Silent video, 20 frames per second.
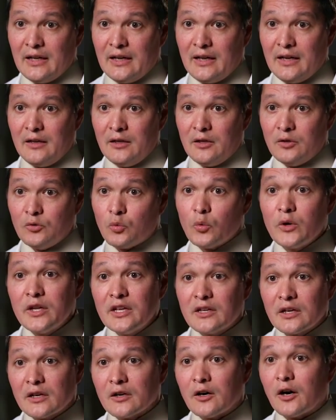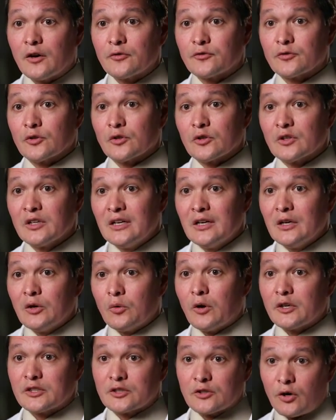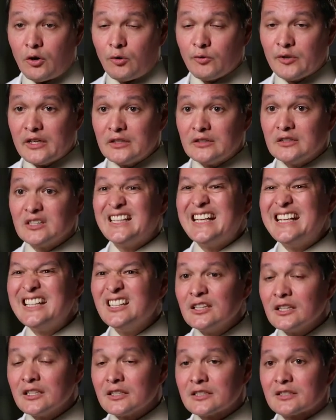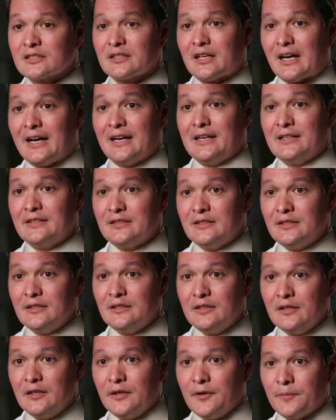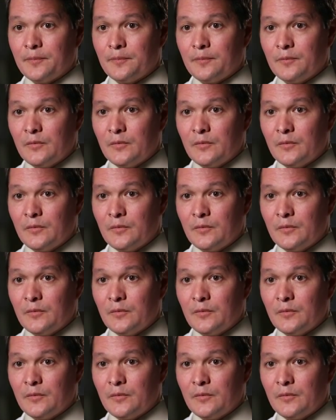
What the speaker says: And we can offer what's called a leadless ICD,